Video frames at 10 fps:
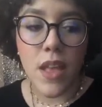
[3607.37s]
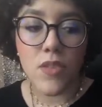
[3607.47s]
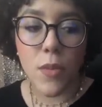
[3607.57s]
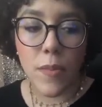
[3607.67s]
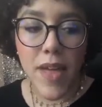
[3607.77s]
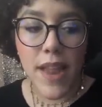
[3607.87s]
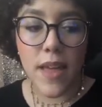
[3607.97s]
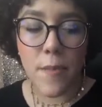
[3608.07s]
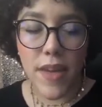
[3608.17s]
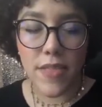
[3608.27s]
So we're planning
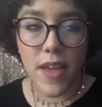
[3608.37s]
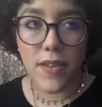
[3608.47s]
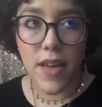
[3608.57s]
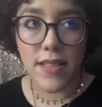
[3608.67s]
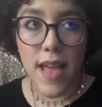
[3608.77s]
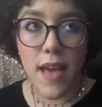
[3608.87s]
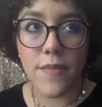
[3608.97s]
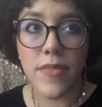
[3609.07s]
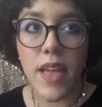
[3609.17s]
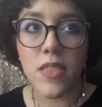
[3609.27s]
a big thing around that.
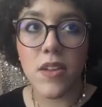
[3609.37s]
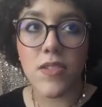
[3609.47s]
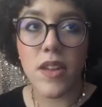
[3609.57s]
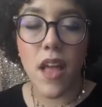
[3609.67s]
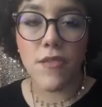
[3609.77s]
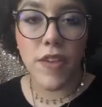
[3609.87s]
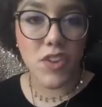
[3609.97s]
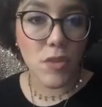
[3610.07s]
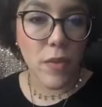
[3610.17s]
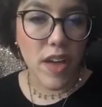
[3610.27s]
Then there's a
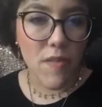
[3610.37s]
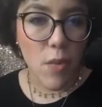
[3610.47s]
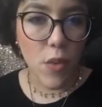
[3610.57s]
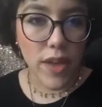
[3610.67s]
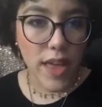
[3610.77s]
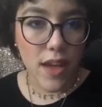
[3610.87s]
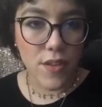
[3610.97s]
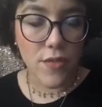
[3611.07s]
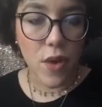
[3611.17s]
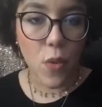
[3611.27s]
nonfiction book I've been working
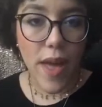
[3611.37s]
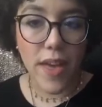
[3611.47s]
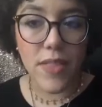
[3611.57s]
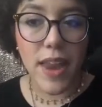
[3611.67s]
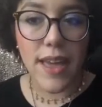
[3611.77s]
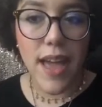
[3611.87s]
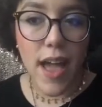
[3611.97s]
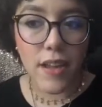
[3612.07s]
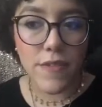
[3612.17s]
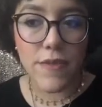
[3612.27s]
on for a while that I
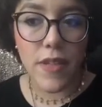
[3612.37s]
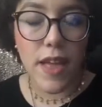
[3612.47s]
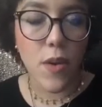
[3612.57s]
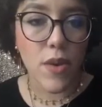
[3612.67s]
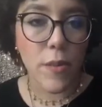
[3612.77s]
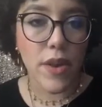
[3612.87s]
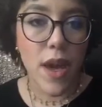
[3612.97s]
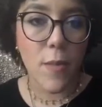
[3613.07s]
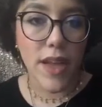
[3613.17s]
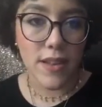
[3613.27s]
kind of feel like I want to put
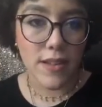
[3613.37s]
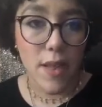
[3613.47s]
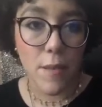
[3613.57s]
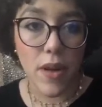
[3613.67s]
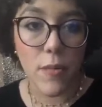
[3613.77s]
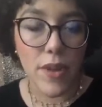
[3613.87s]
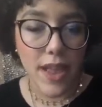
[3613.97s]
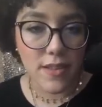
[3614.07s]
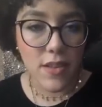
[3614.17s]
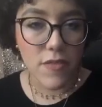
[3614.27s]
out by December, but
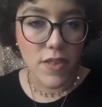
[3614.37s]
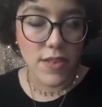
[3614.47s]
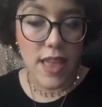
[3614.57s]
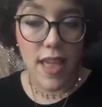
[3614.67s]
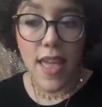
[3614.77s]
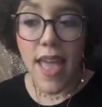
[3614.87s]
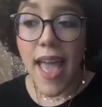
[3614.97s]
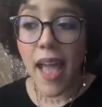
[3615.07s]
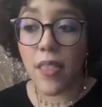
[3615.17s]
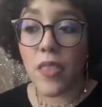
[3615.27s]
I still have to see.
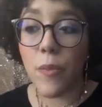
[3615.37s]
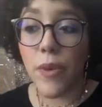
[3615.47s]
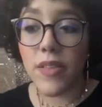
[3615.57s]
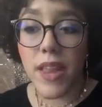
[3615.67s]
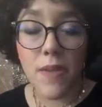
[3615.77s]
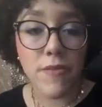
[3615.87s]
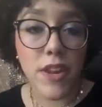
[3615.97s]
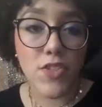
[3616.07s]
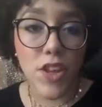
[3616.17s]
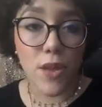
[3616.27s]
And then the book that I'm
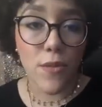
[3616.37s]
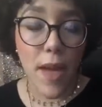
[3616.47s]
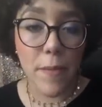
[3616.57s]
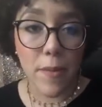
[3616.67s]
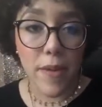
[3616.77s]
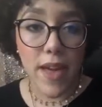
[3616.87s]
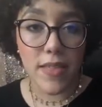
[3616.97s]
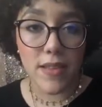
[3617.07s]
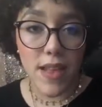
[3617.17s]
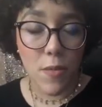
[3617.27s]
finishing and wrapping by
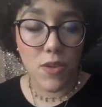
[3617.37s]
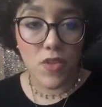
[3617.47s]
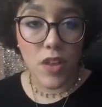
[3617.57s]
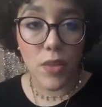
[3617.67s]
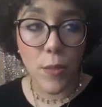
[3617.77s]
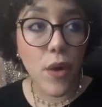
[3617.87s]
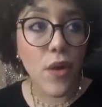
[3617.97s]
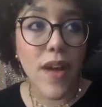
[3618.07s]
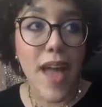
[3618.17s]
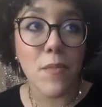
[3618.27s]
the time we start the
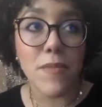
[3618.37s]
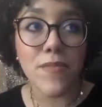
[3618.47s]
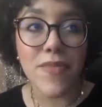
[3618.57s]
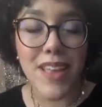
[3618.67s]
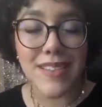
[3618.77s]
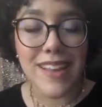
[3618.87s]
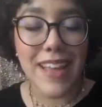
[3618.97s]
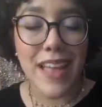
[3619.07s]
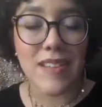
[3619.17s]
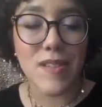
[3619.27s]
program, it's
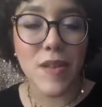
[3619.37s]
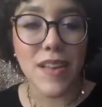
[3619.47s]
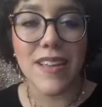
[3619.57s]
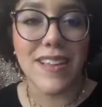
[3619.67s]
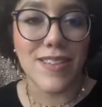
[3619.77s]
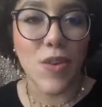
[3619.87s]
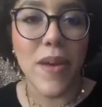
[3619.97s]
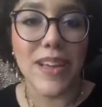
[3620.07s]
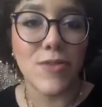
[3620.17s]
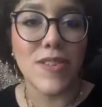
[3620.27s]

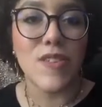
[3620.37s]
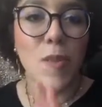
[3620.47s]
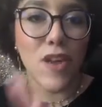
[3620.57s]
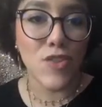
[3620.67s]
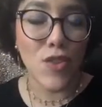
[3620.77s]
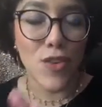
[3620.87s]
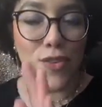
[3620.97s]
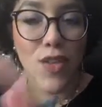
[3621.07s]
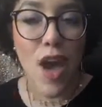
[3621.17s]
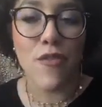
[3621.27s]
going into a special
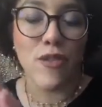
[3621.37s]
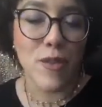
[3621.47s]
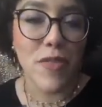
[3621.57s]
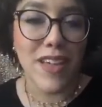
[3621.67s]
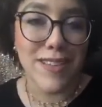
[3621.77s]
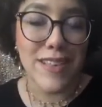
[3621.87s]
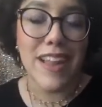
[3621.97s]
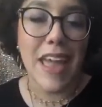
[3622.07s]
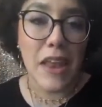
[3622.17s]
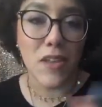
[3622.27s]
slot for something else. And
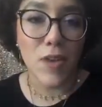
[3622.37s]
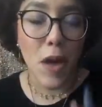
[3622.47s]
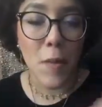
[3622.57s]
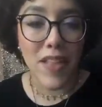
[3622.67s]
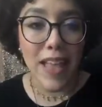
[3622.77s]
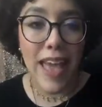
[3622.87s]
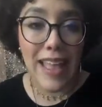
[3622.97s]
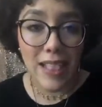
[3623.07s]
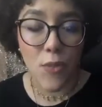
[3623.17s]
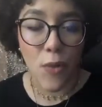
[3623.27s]
again, I'll talk about that
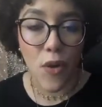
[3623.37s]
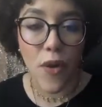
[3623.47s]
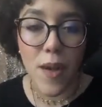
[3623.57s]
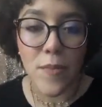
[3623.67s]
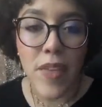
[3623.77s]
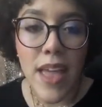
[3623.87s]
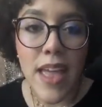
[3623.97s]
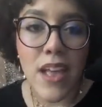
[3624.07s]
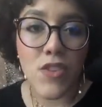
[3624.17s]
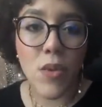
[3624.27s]
in the program.
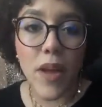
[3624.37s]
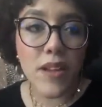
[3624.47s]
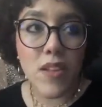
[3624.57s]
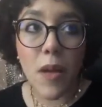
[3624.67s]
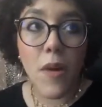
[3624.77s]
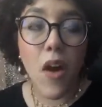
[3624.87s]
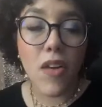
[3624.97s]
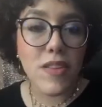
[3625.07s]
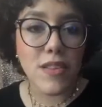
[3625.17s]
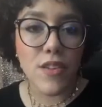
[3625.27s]
So we're going to talk about
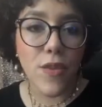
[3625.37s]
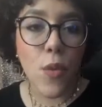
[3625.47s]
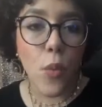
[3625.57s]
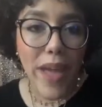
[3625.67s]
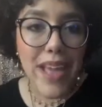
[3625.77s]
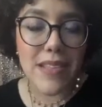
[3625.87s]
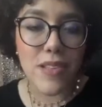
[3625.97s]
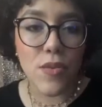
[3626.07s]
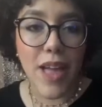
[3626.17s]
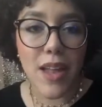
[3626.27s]
all these different
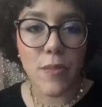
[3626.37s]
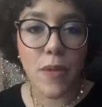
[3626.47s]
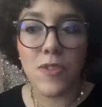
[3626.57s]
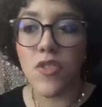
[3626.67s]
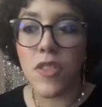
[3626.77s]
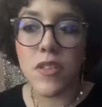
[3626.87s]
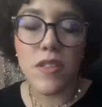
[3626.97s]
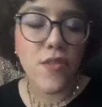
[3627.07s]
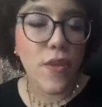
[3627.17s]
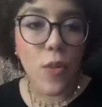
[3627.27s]
ways you can publish, all these
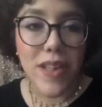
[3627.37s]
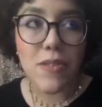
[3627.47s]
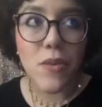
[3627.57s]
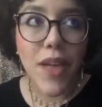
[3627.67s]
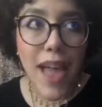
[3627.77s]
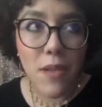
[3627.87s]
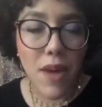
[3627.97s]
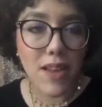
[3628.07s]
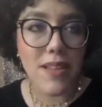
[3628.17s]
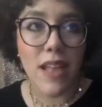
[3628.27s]
different ways you can
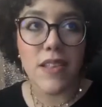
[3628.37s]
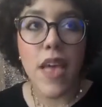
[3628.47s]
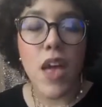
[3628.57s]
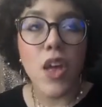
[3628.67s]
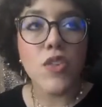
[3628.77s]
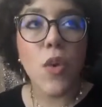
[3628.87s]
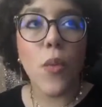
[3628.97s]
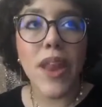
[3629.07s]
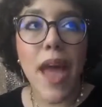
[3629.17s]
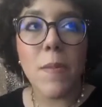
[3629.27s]
monetize. So
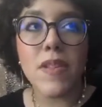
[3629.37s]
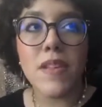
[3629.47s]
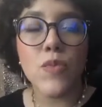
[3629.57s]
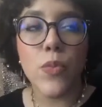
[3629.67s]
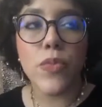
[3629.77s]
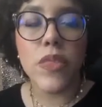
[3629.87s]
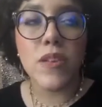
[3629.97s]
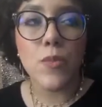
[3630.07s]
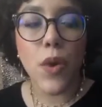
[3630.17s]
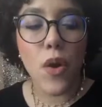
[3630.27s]
what happens is
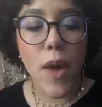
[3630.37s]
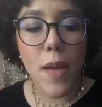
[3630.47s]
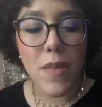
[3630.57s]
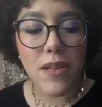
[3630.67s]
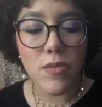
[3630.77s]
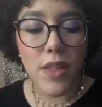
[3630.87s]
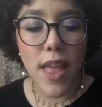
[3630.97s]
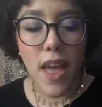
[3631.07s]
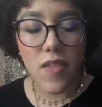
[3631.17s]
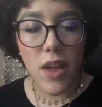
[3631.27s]
this program is really
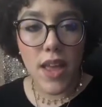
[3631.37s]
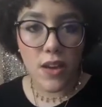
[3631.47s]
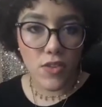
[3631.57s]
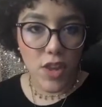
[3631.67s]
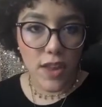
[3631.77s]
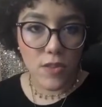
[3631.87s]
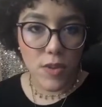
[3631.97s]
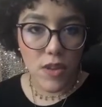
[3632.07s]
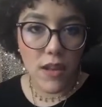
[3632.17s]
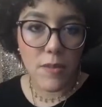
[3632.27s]
heavy on energetics.
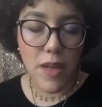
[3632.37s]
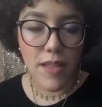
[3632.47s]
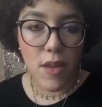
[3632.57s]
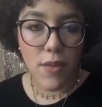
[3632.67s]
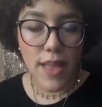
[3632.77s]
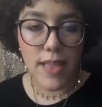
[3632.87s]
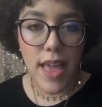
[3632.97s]
We talked about that, right?